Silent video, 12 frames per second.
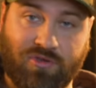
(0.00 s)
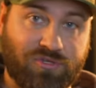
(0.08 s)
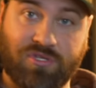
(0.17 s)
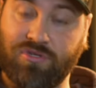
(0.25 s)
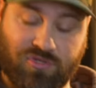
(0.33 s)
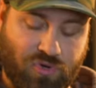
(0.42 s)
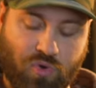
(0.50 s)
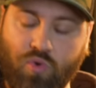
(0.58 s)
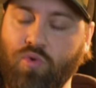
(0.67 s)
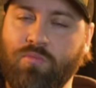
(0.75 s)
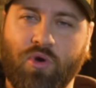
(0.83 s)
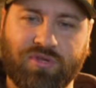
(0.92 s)
Those are the
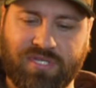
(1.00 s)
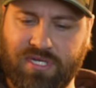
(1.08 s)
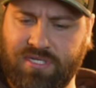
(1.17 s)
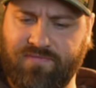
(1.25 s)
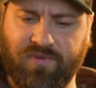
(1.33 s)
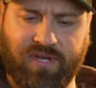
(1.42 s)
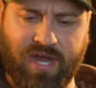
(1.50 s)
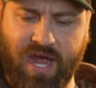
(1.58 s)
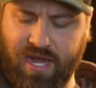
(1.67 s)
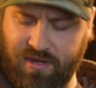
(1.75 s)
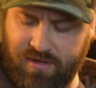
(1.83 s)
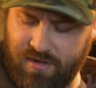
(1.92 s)
two most things
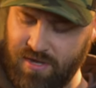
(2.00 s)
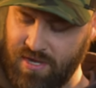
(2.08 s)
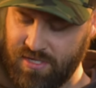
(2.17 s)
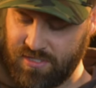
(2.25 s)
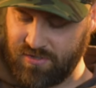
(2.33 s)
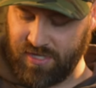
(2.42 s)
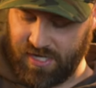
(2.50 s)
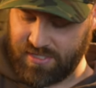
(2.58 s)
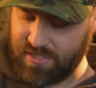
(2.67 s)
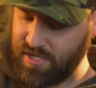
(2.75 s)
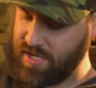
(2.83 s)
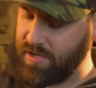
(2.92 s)
forgotten. So
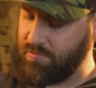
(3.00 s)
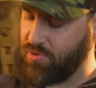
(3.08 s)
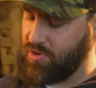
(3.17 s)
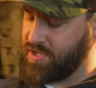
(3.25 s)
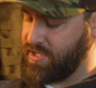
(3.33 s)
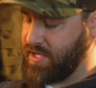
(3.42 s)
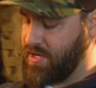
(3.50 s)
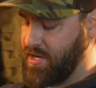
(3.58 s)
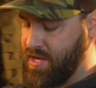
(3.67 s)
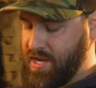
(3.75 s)
yes, important there.